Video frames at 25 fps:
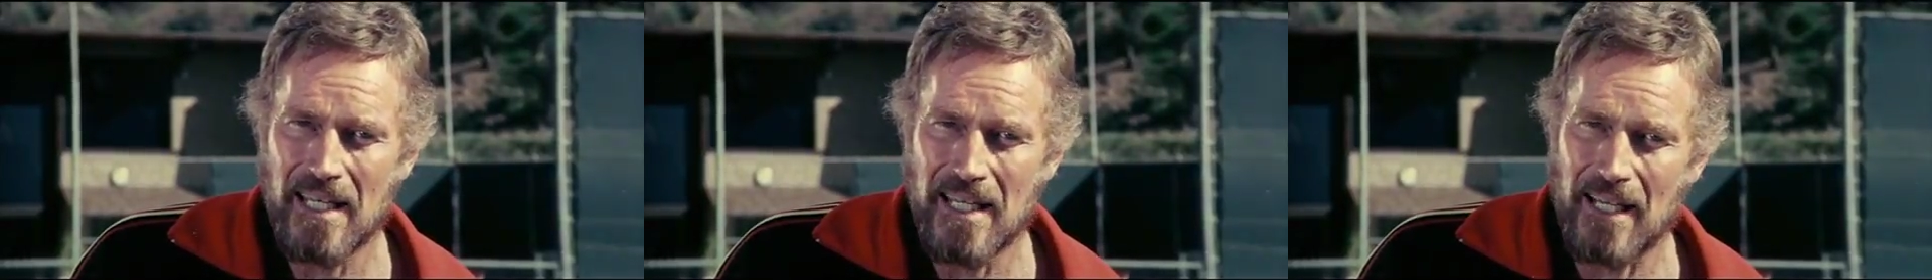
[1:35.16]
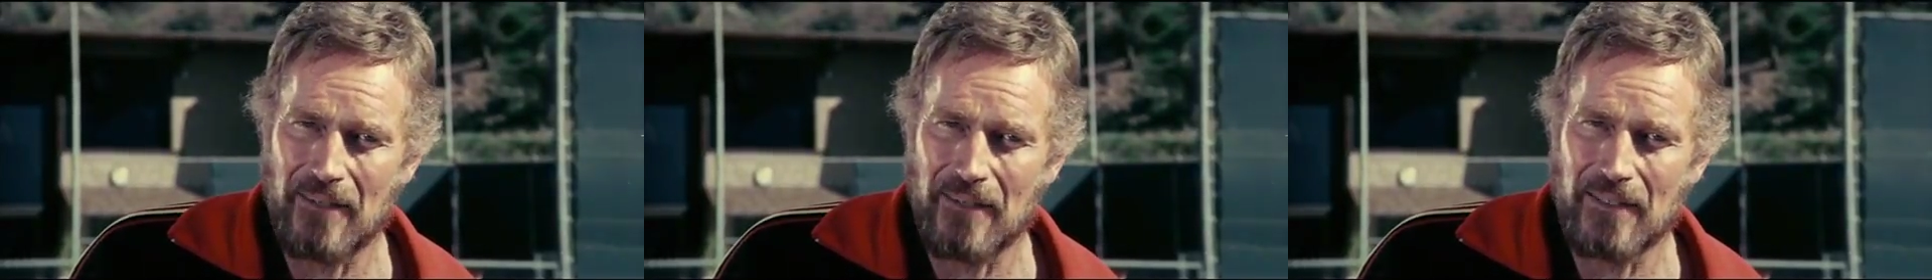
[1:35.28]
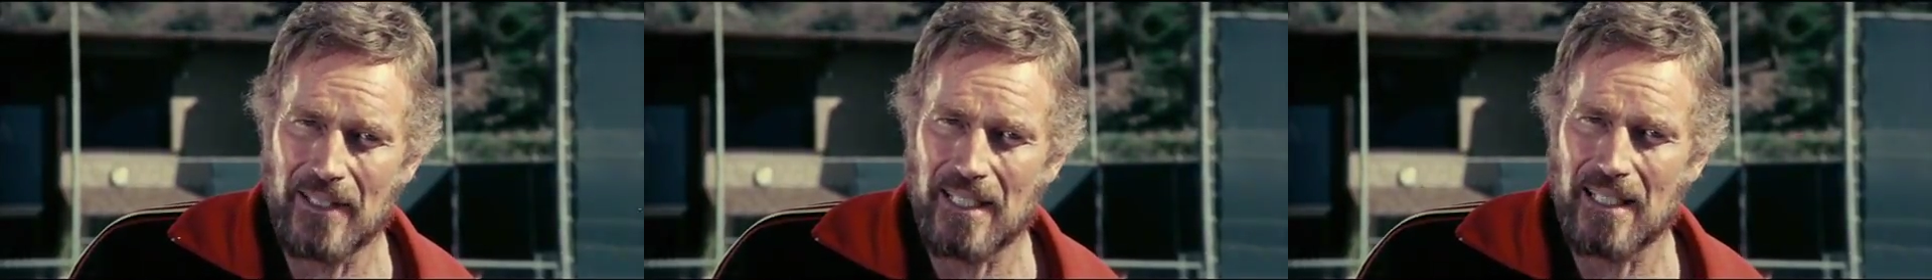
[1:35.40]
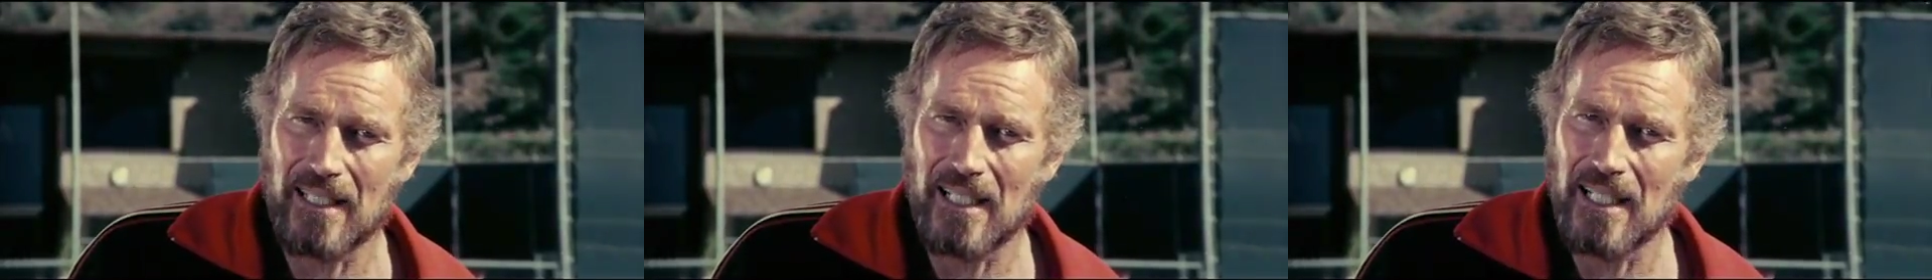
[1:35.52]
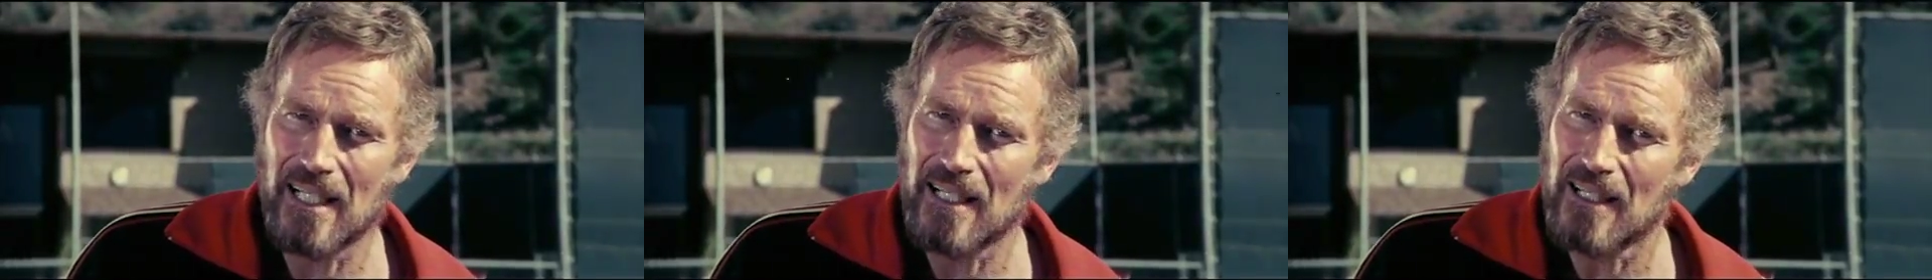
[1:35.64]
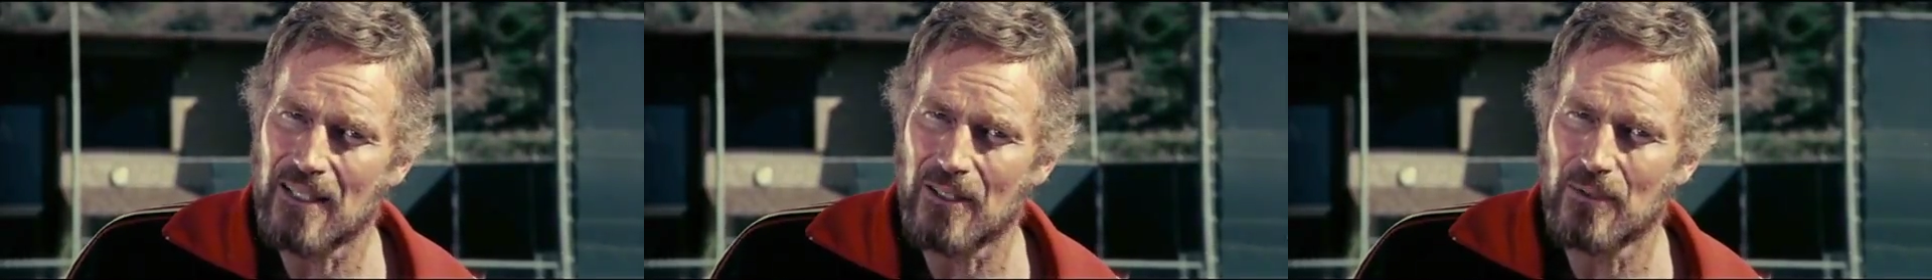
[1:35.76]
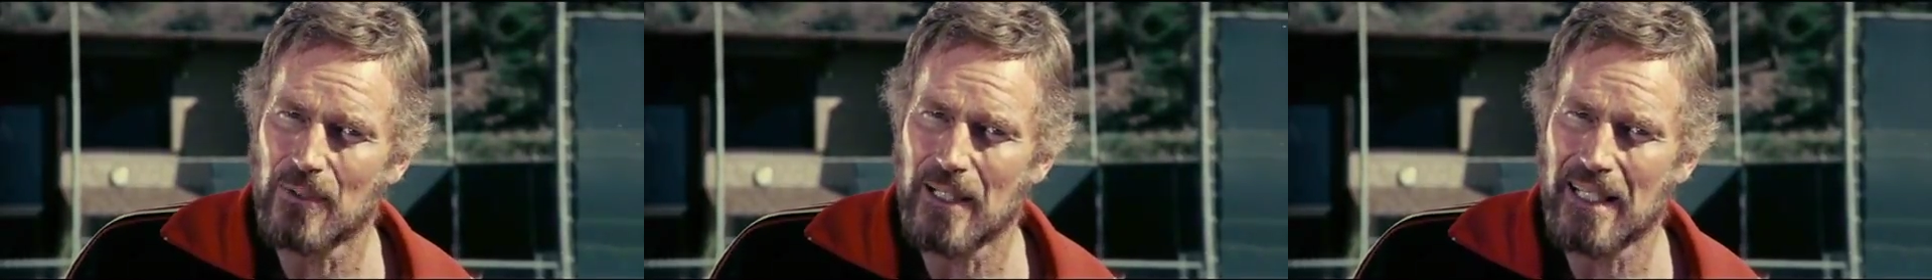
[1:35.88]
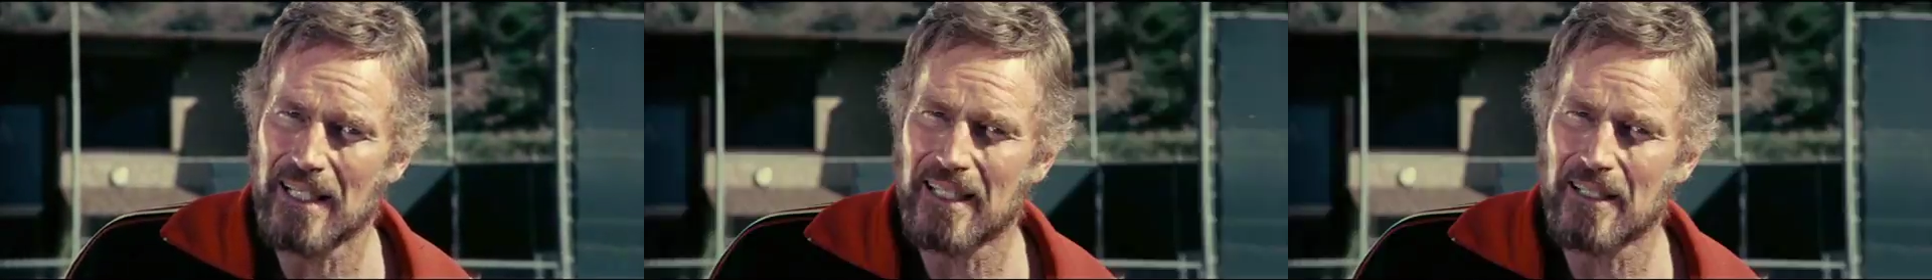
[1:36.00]
Now, an
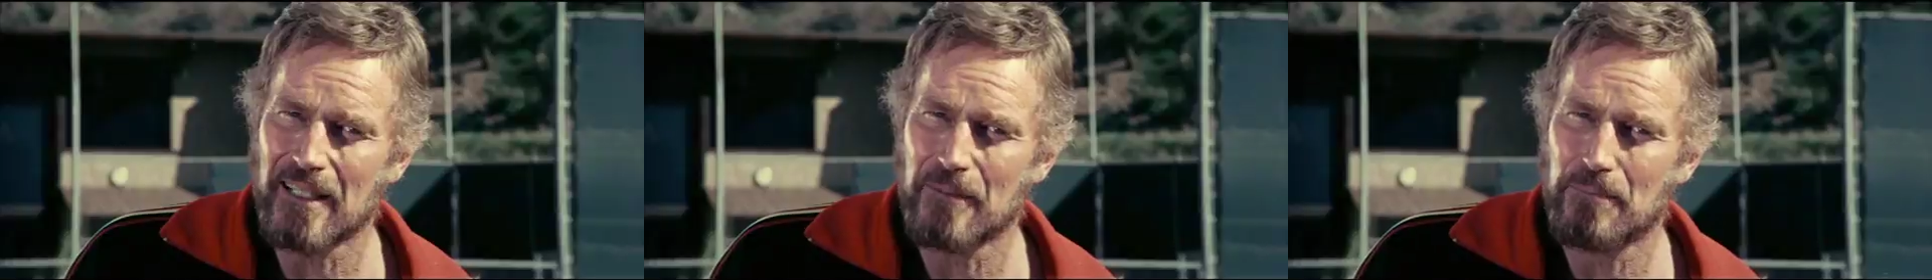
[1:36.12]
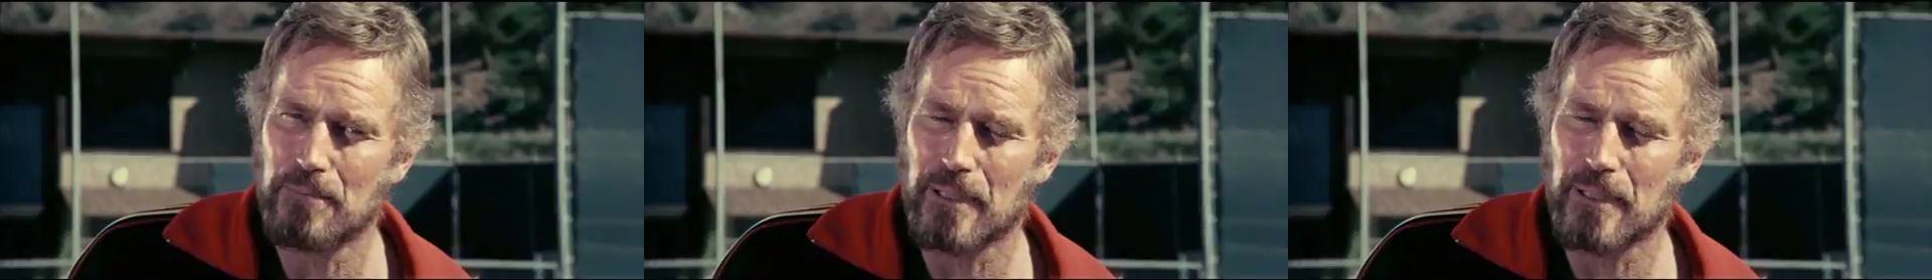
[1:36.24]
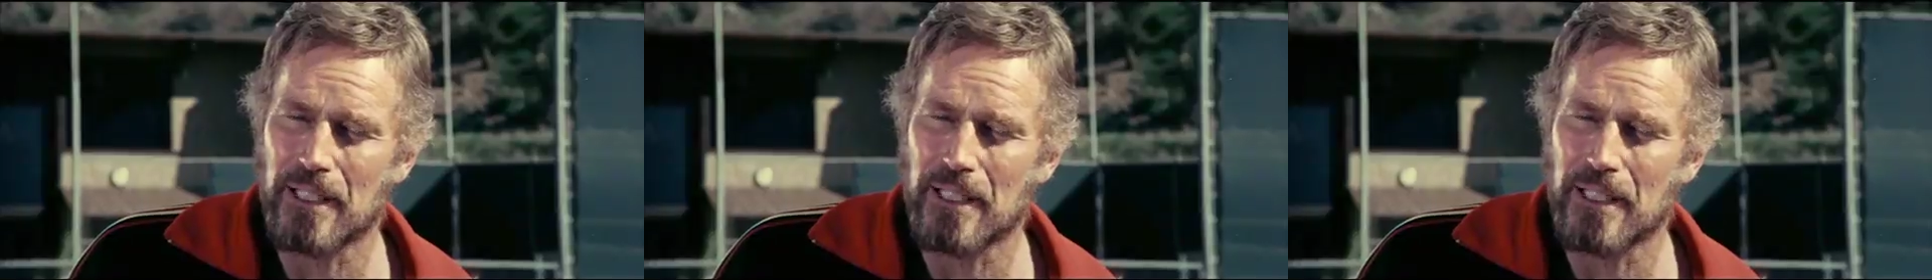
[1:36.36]
R rated